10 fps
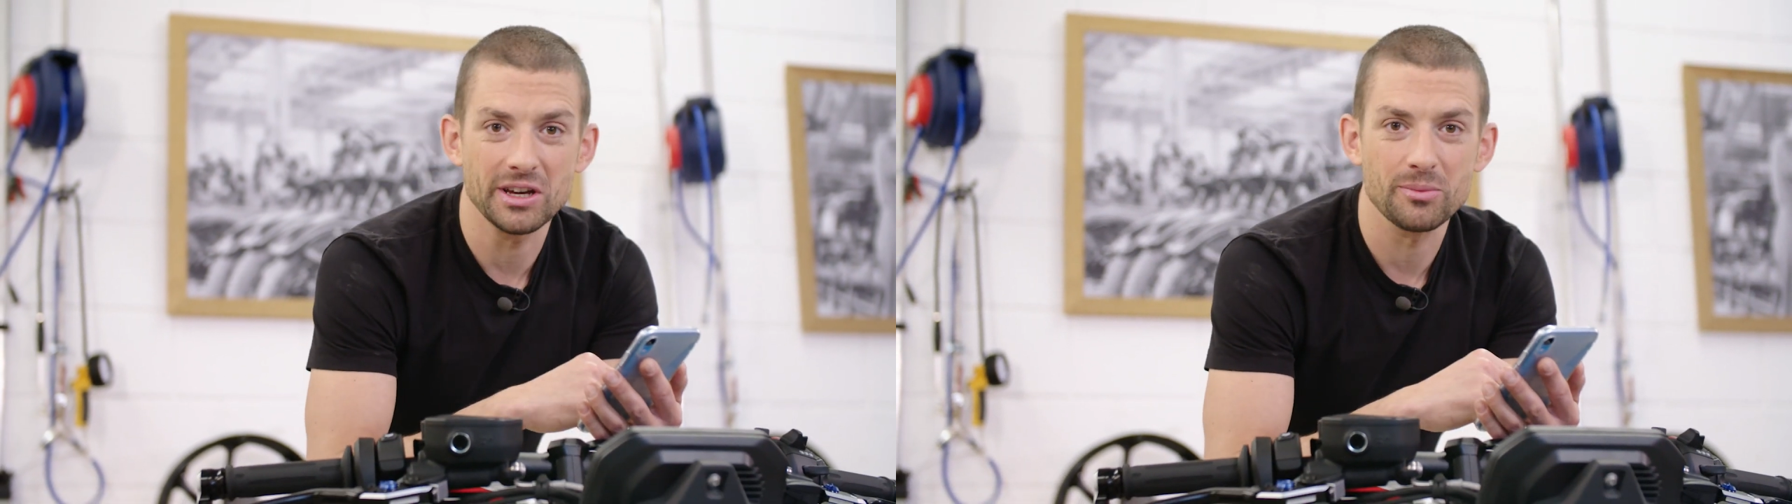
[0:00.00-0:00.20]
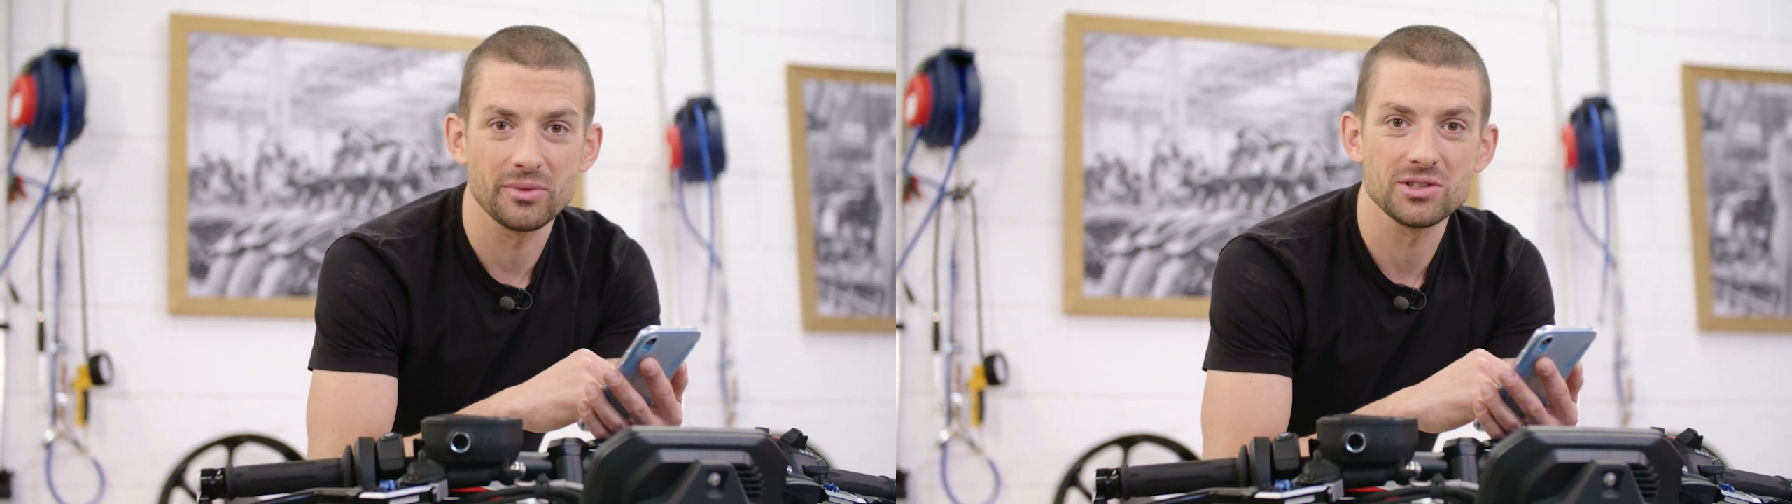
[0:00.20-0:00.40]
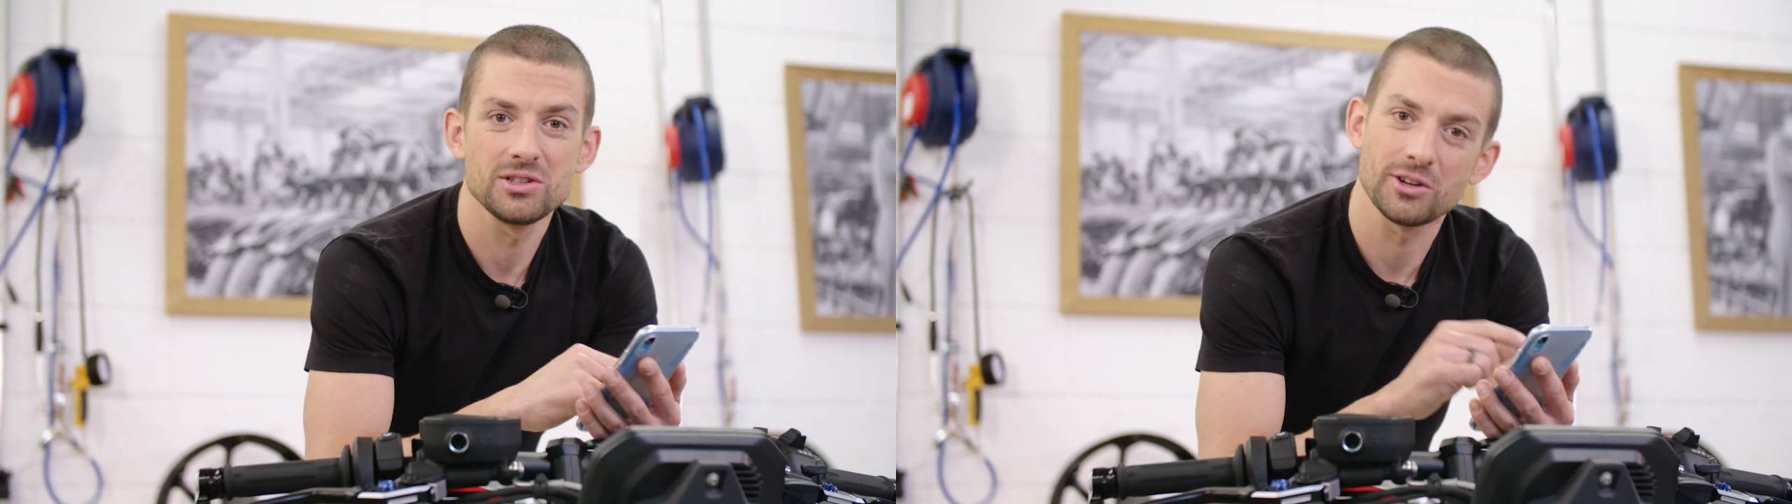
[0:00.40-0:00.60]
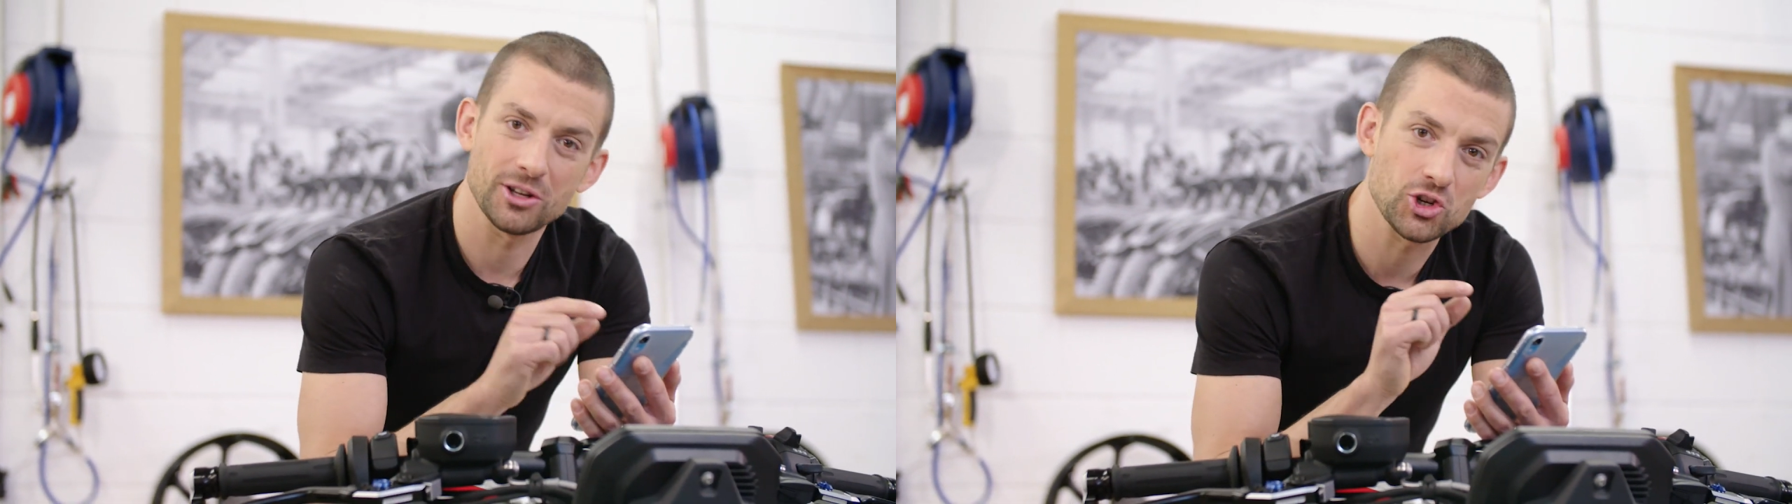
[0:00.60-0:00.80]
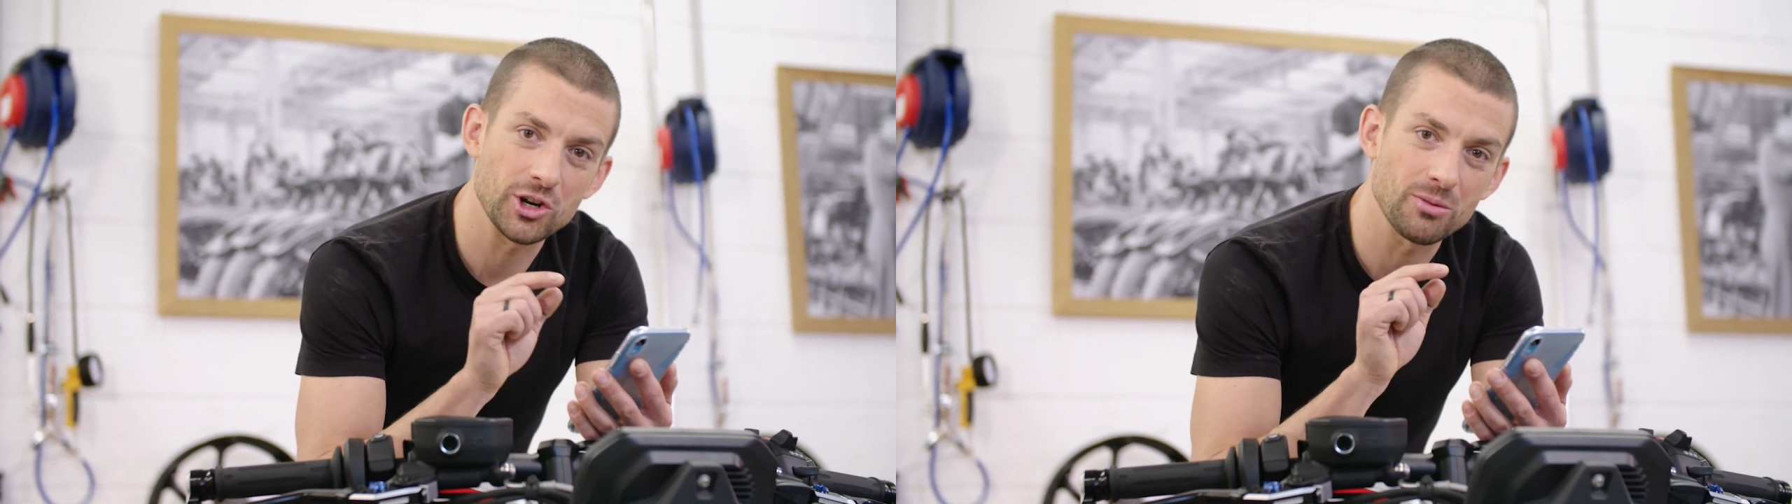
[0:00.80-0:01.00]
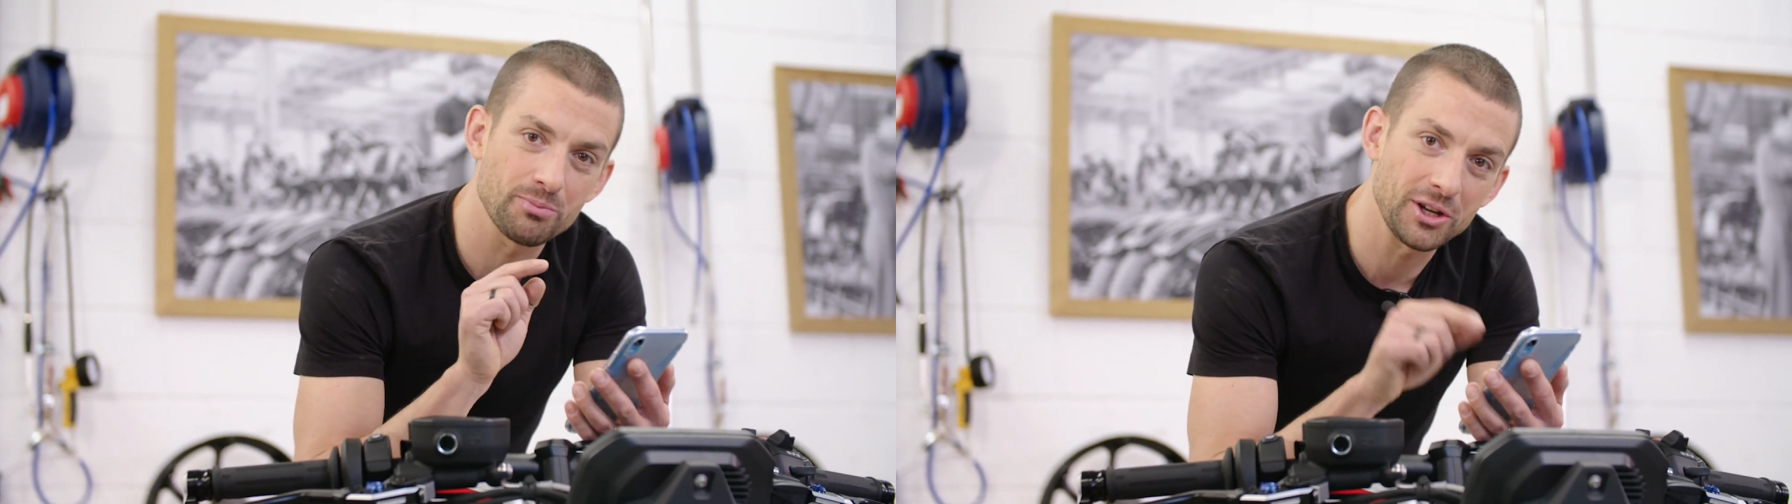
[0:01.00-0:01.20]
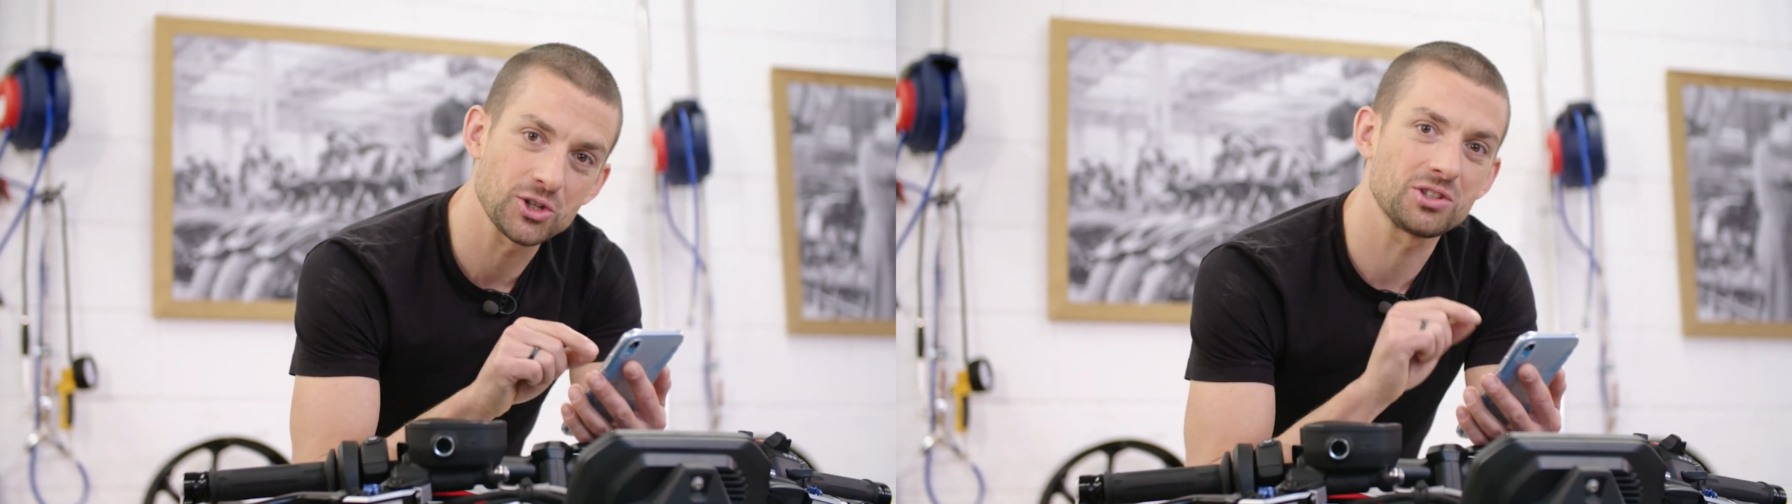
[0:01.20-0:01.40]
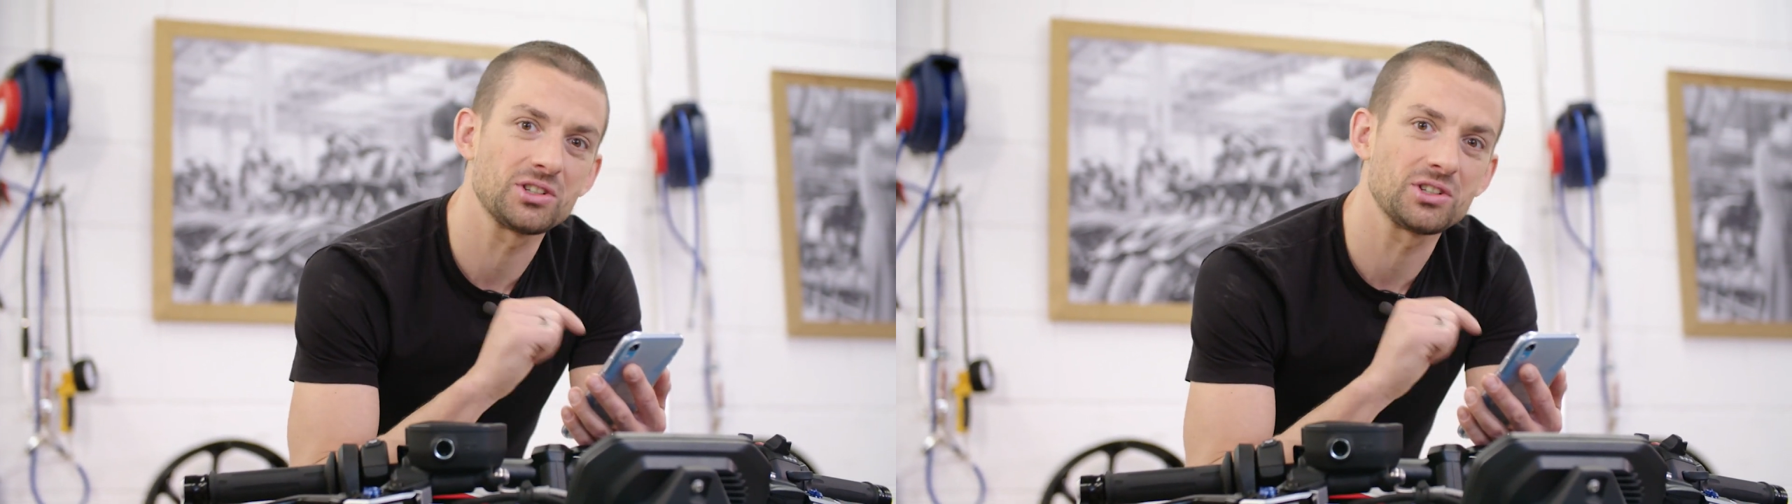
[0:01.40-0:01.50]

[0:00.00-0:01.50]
app is you can share pictures